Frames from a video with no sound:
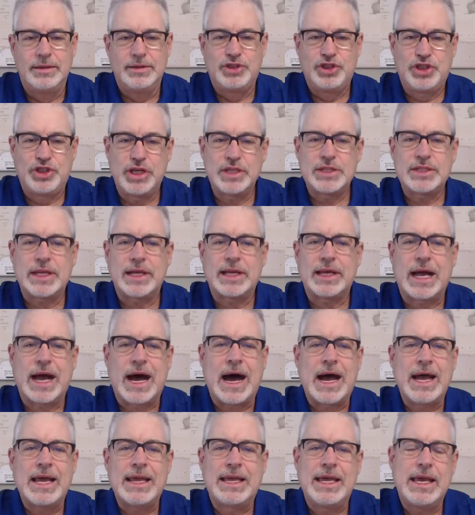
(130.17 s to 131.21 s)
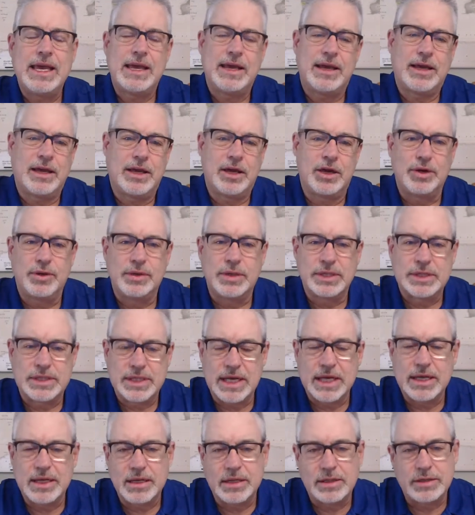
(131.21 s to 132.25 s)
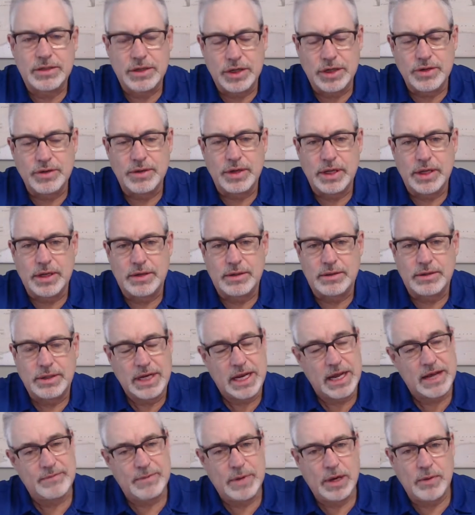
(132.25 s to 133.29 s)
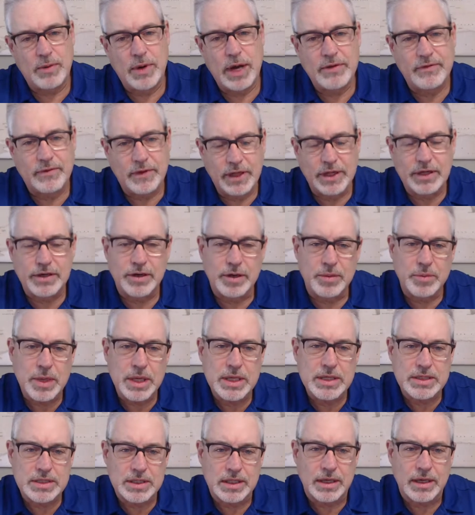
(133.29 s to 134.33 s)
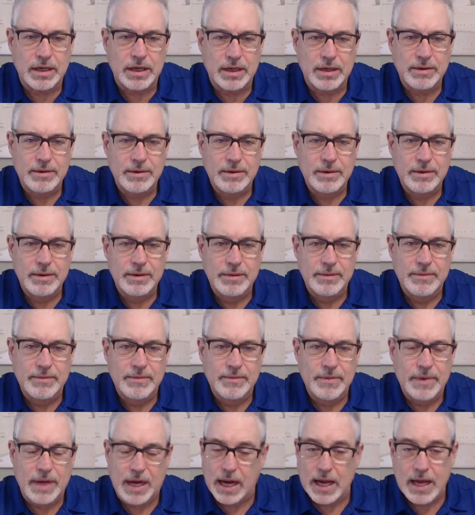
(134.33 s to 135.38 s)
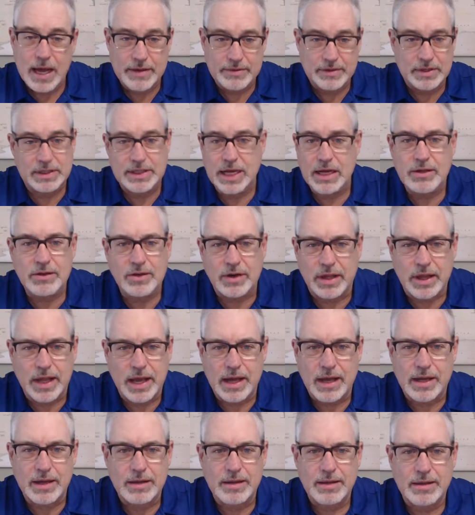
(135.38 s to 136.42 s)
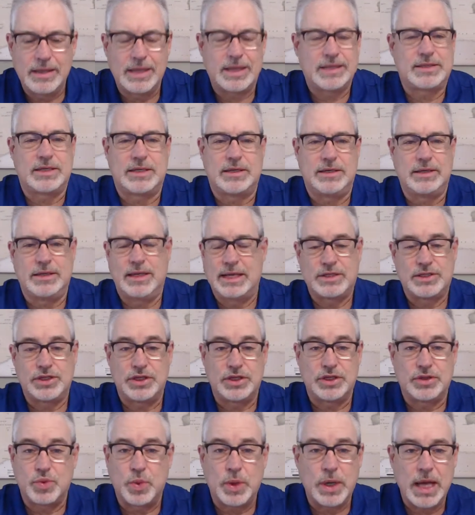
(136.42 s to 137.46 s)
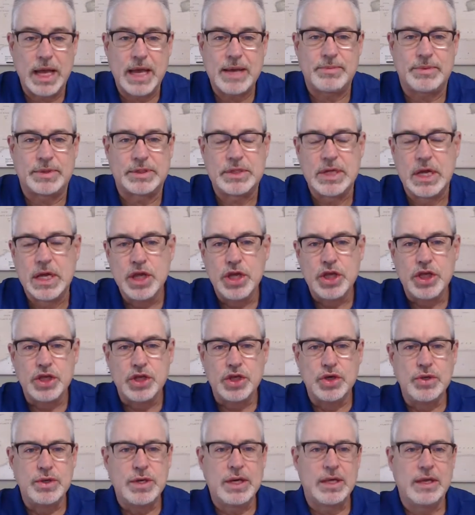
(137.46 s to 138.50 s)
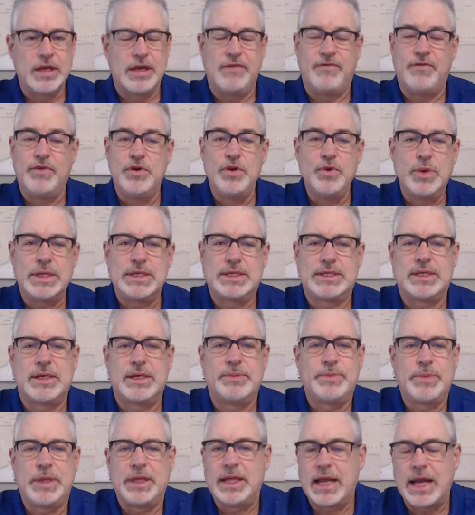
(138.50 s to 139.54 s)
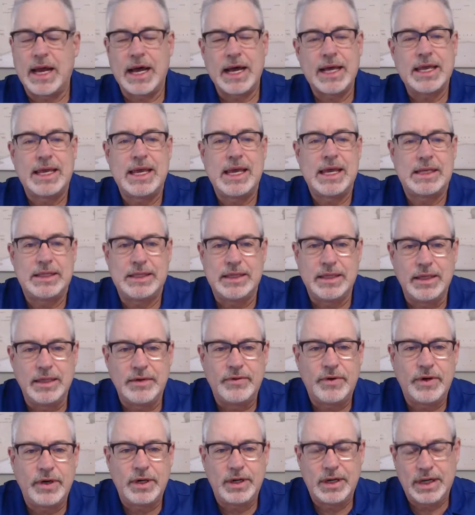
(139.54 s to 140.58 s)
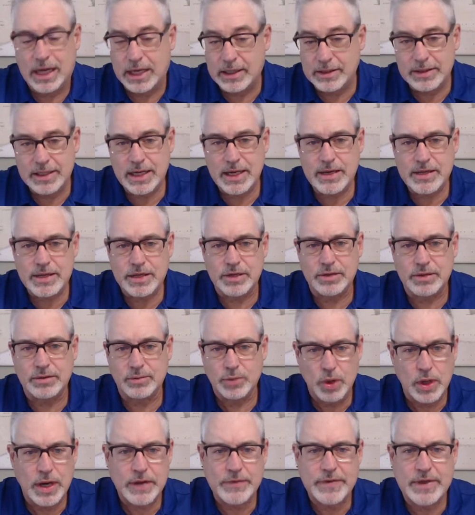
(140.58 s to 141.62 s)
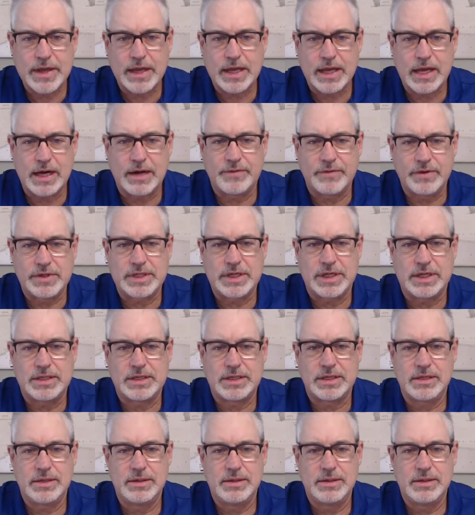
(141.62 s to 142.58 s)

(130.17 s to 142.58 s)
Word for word: Just like I can't go to San Antonio and have my wife lay on a beach there. I have to tell her that. That's just what happens. If you want something that I can't deliver, I'll tell you. We'll have that conversation.